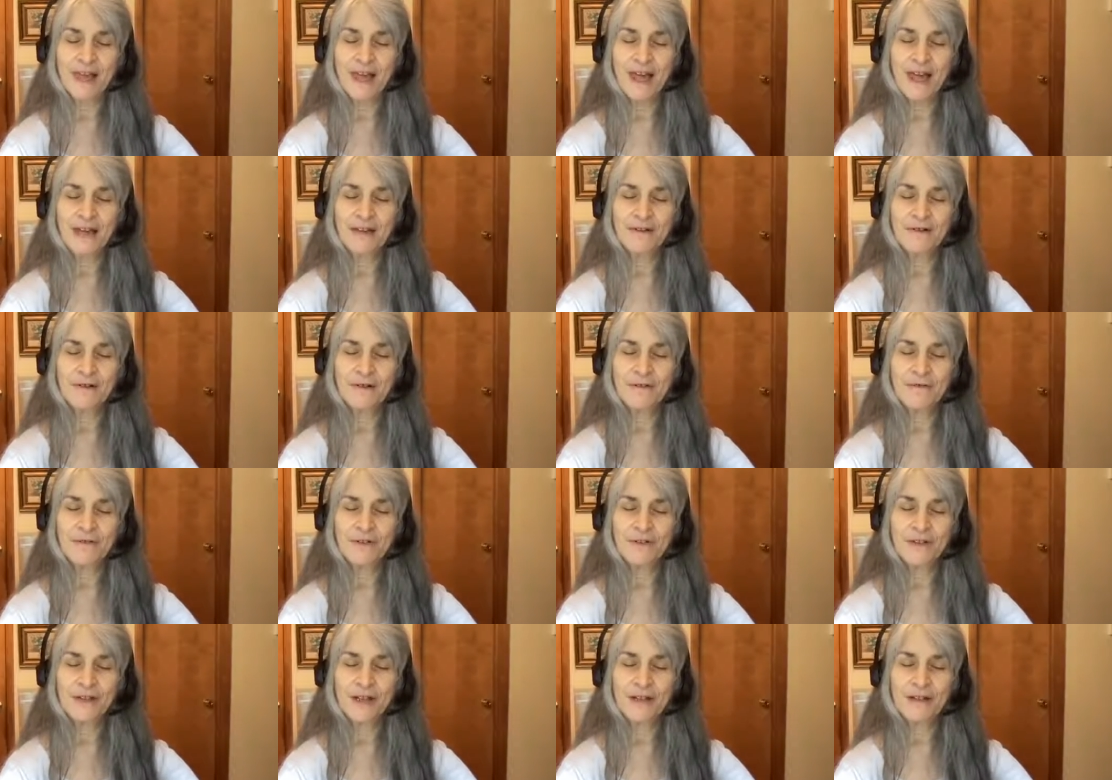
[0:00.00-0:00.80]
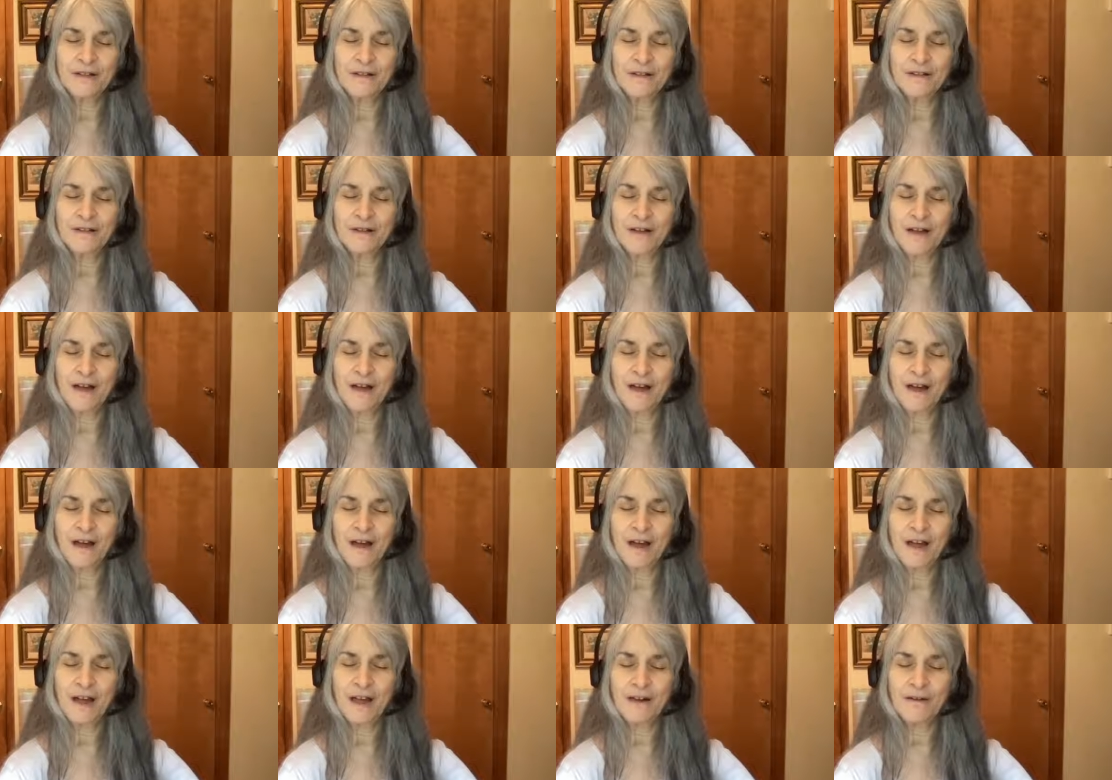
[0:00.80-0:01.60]
And all of a sudden
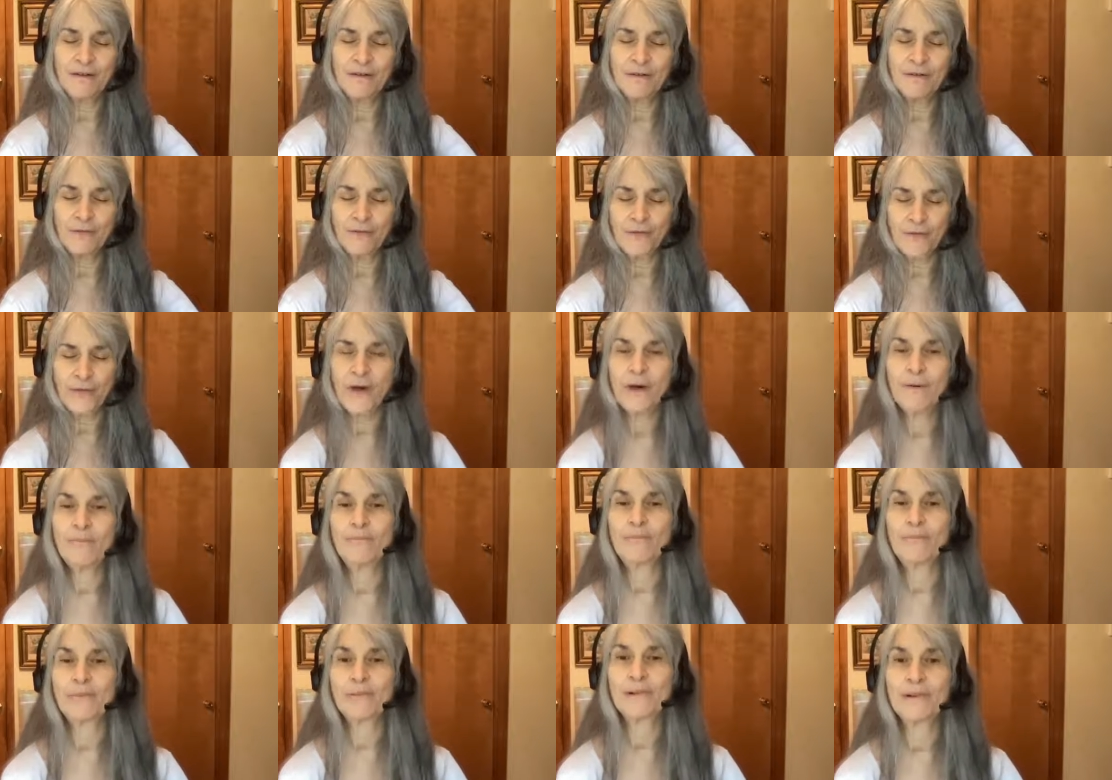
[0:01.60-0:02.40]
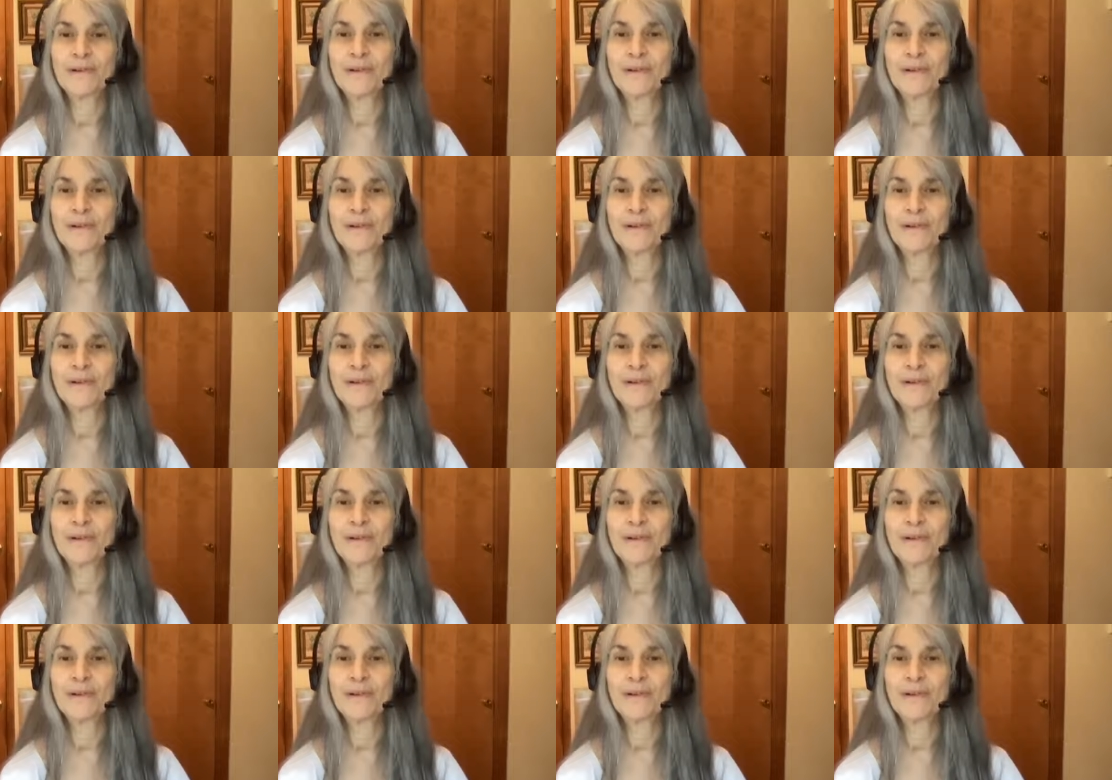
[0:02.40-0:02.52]
I hear thump.